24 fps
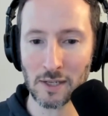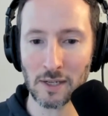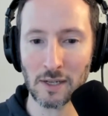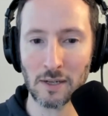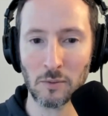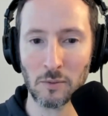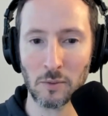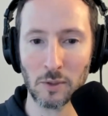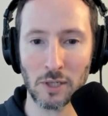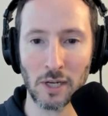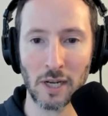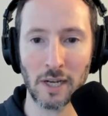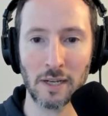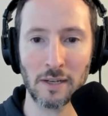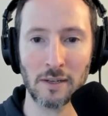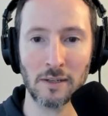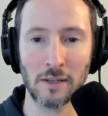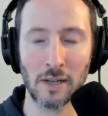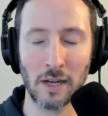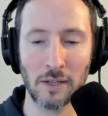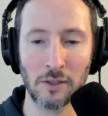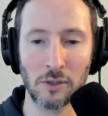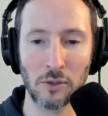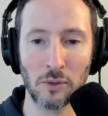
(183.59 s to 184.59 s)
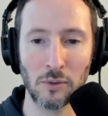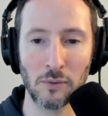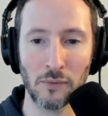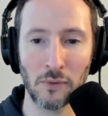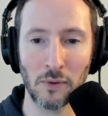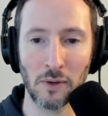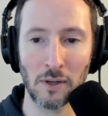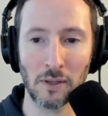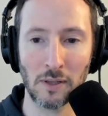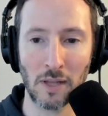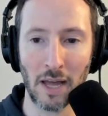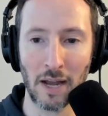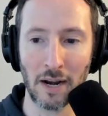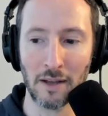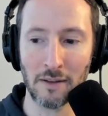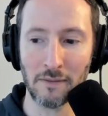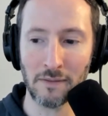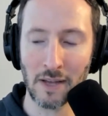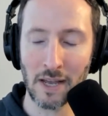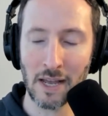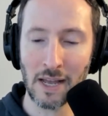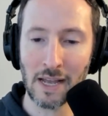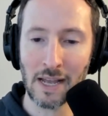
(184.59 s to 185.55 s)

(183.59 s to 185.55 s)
which I do a lot of,